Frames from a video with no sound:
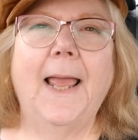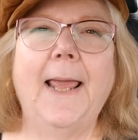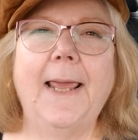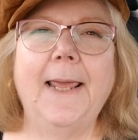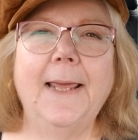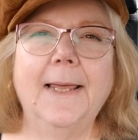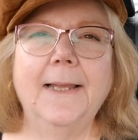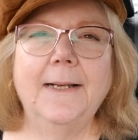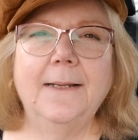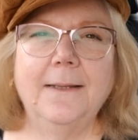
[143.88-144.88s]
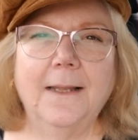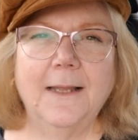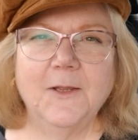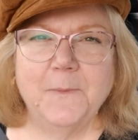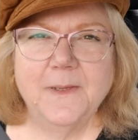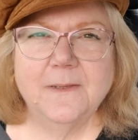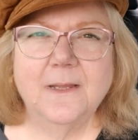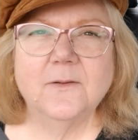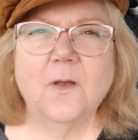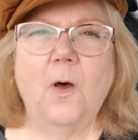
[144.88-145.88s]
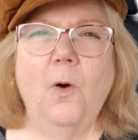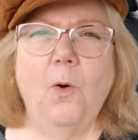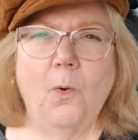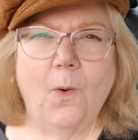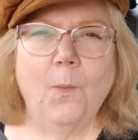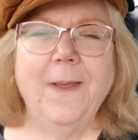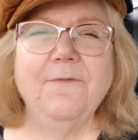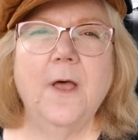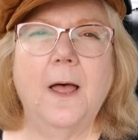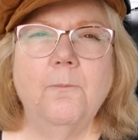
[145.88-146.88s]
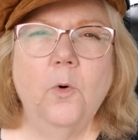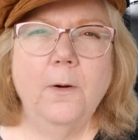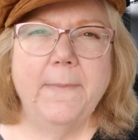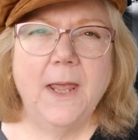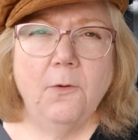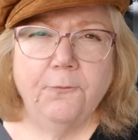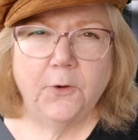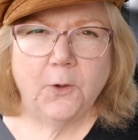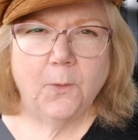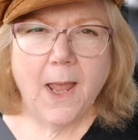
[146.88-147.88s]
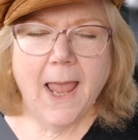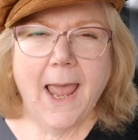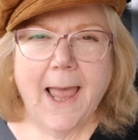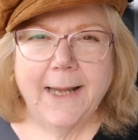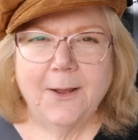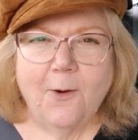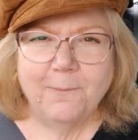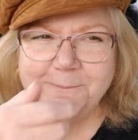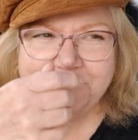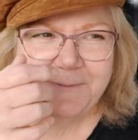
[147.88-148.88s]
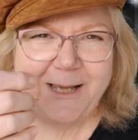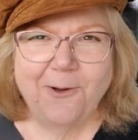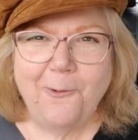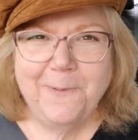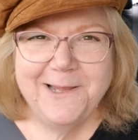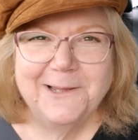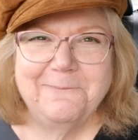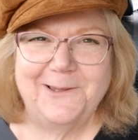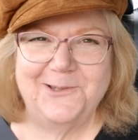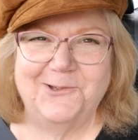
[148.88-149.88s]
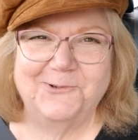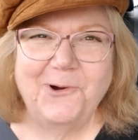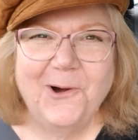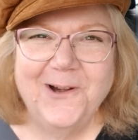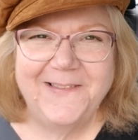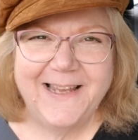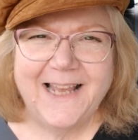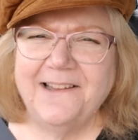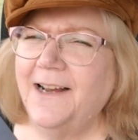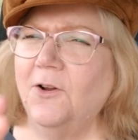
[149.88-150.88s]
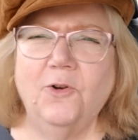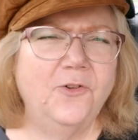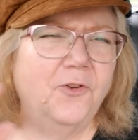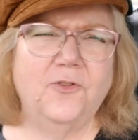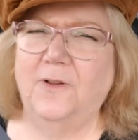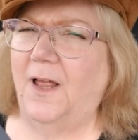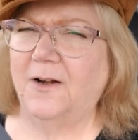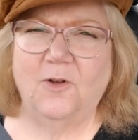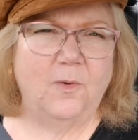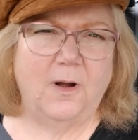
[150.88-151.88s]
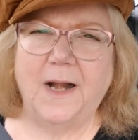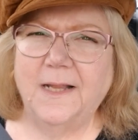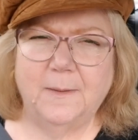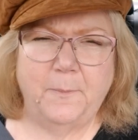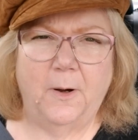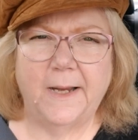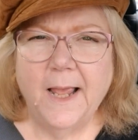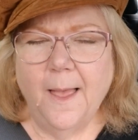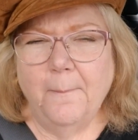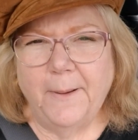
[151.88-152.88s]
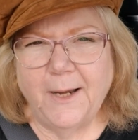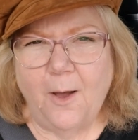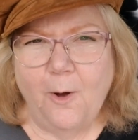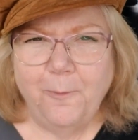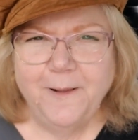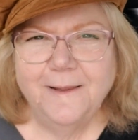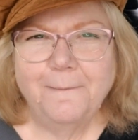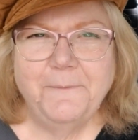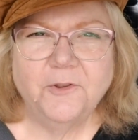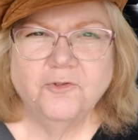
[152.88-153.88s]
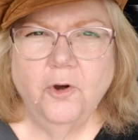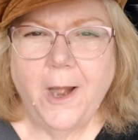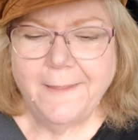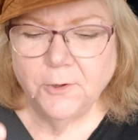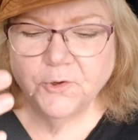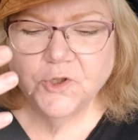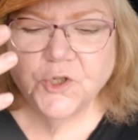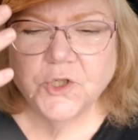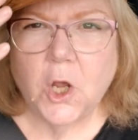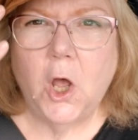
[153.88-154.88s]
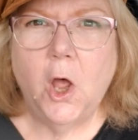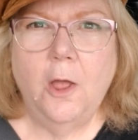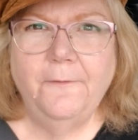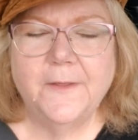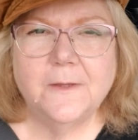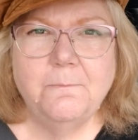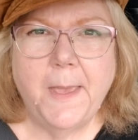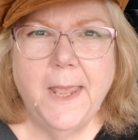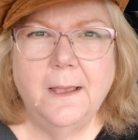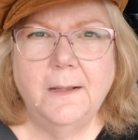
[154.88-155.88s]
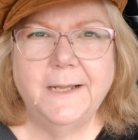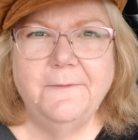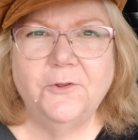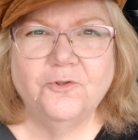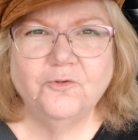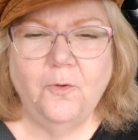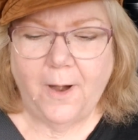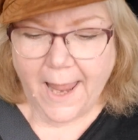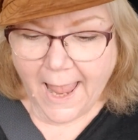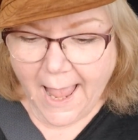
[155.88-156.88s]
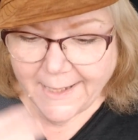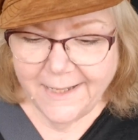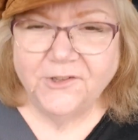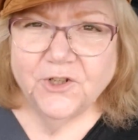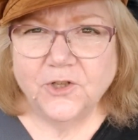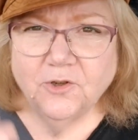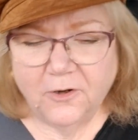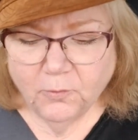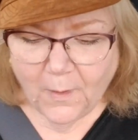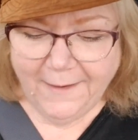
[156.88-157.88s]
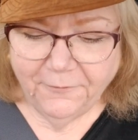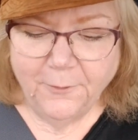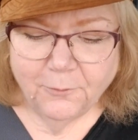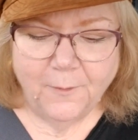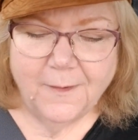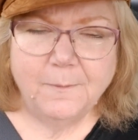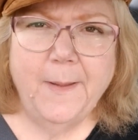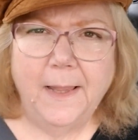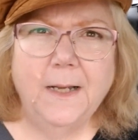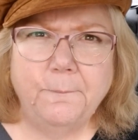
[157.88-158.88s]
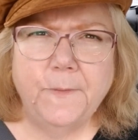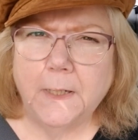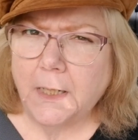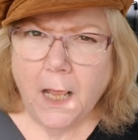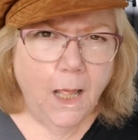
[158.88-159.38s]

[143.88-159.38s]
and the husband says, oh, we've got more mail for you. And he He opens up this drawer in the kitchen, and of course there's a lot going on, it's a party, but he opens up this drawer, and there's just all this mail in this drawer, and he just starts rifling through this mail, and I'm thinking,